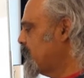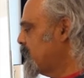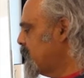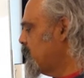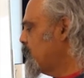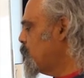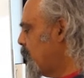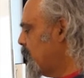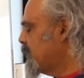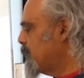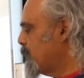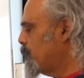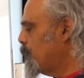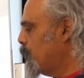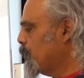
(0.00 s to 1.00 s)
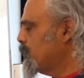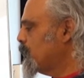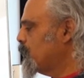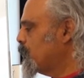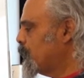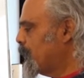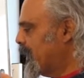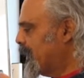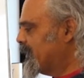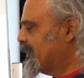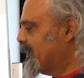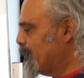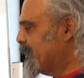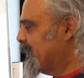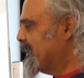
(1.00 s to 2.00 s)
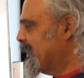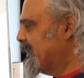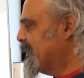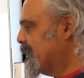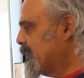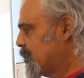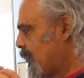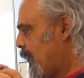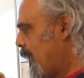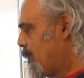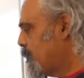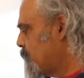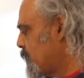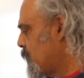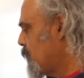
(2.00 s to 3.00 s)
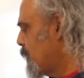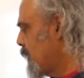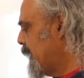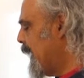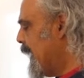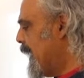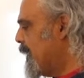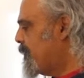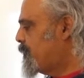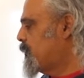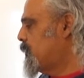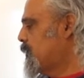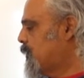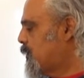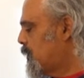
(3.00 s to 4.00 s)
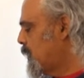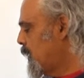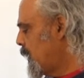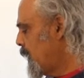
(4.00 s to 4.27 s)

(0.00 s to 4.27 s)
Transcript: This is why it's important to create something that is absolutely average.